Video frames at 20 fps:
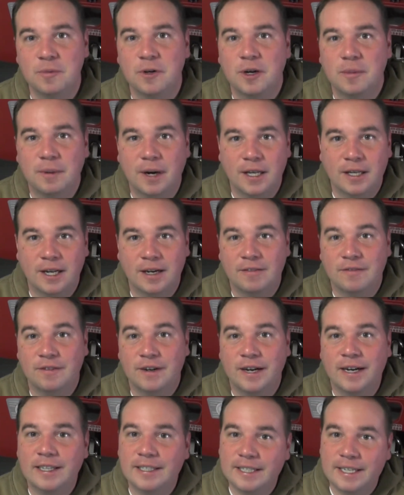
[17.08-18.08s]
book by a lot of
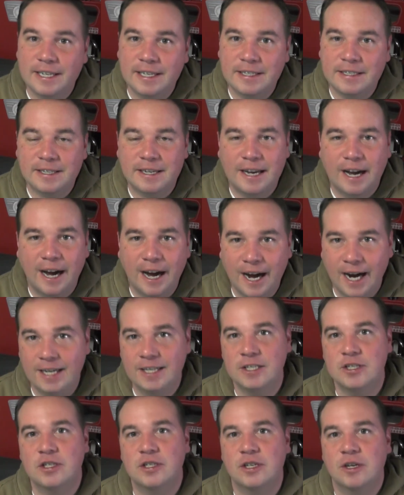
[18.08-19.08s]
fans. It is kind
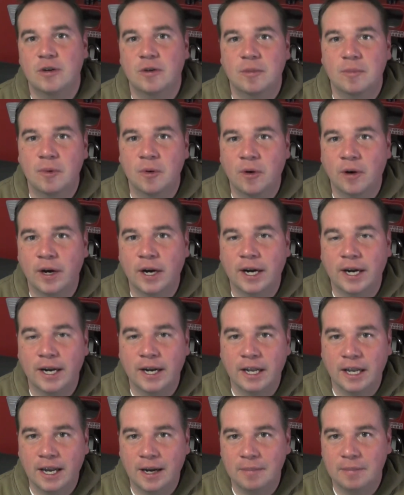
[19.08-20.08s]
of slow and boring in
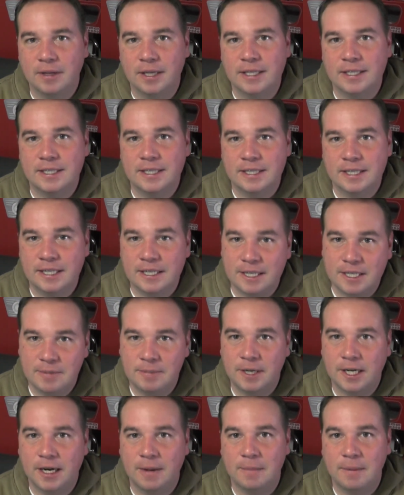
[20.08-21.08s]
a lot of places. It does
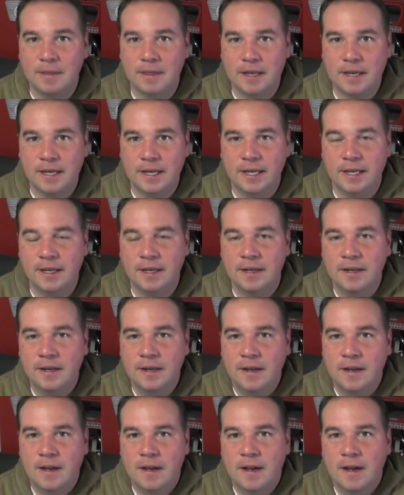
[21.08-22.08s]
pick up at the end.
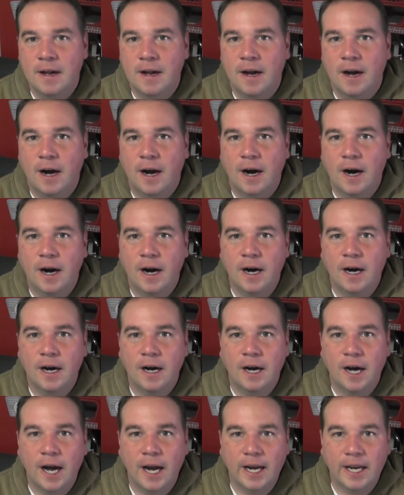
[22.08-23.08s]

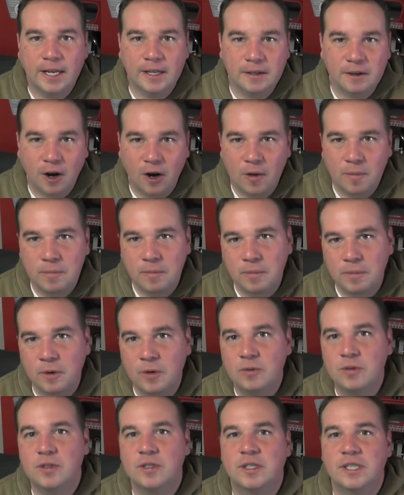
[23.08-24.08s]
Uh, I could
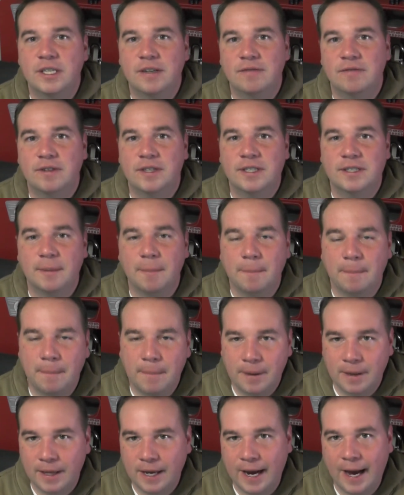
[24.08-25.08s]
almost give this a,
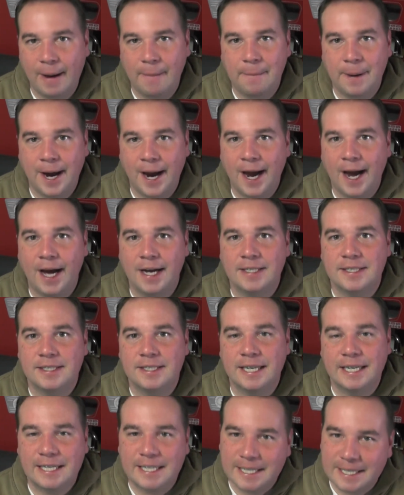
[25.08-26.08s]
a pass,
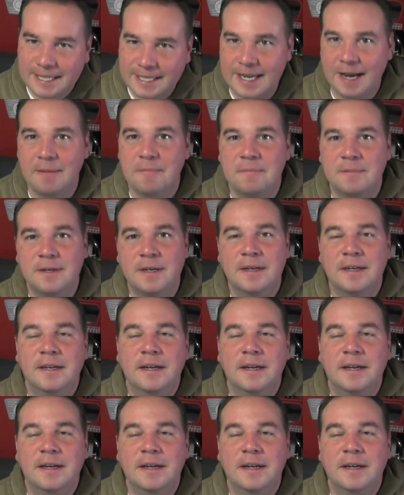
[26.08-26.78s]
except